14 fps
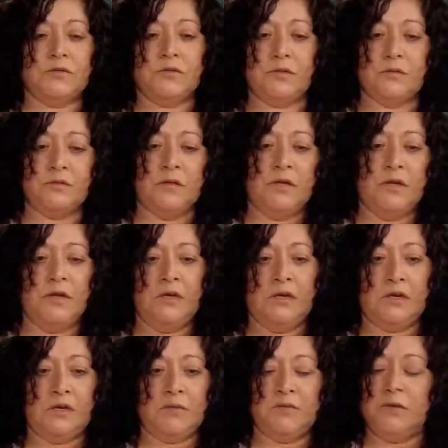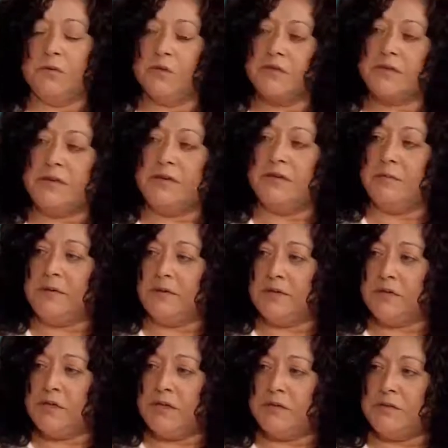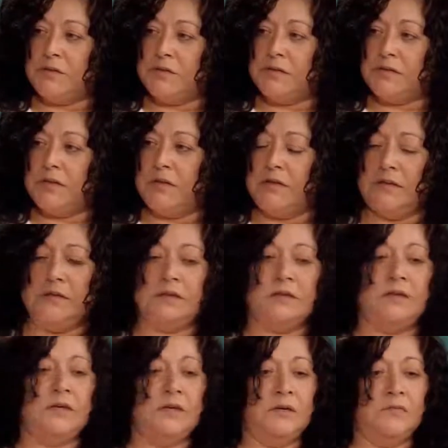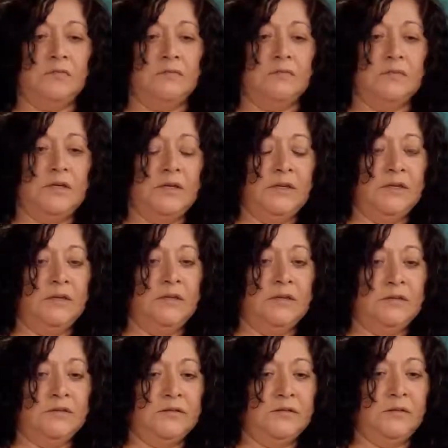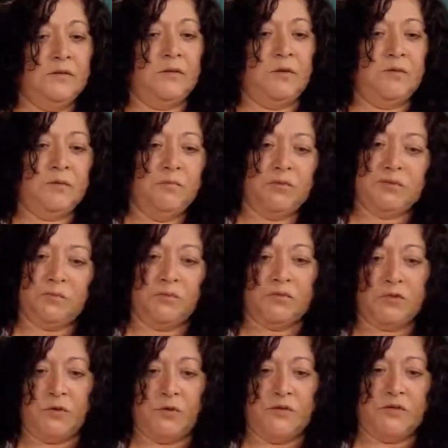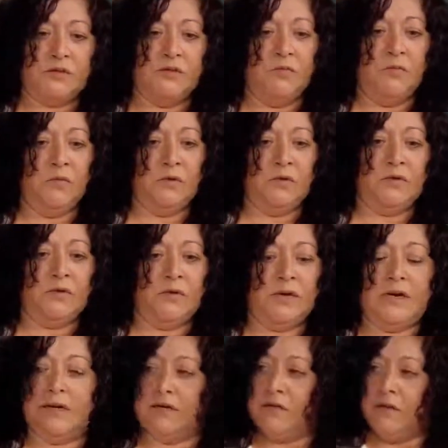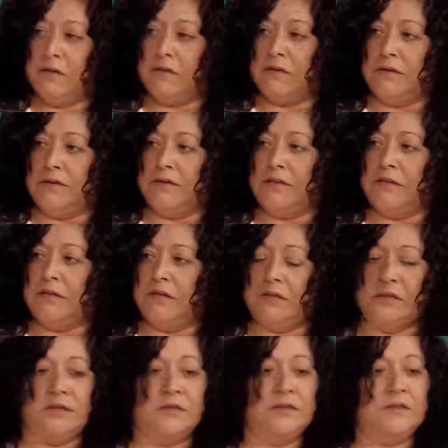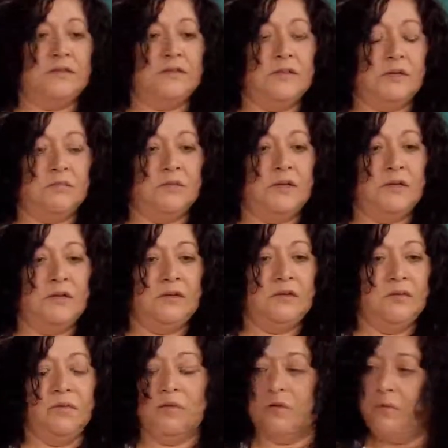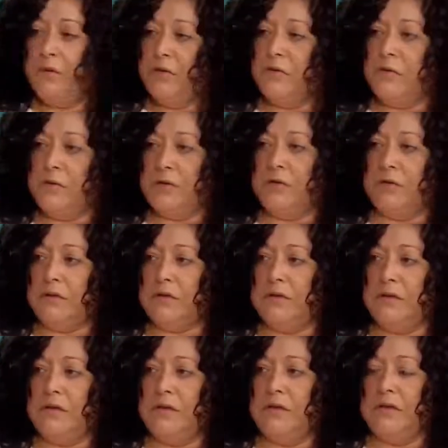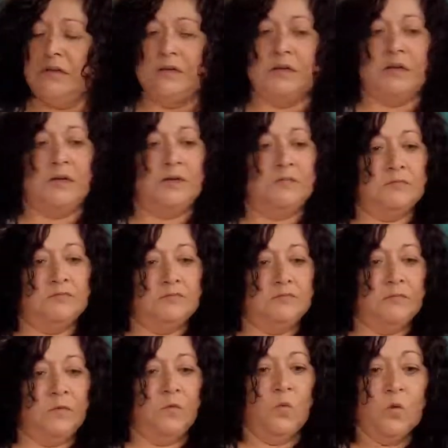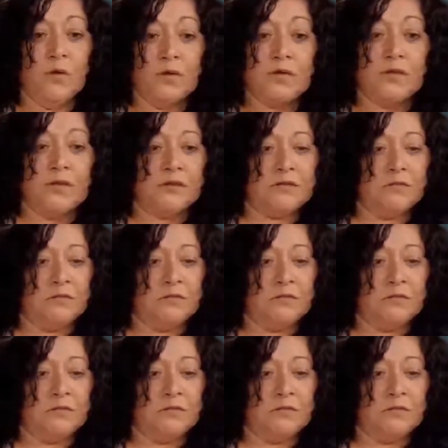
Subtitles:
ago, they were excited about the changes and the doing away with multiple choice and the more hands-on learning and the more real world work that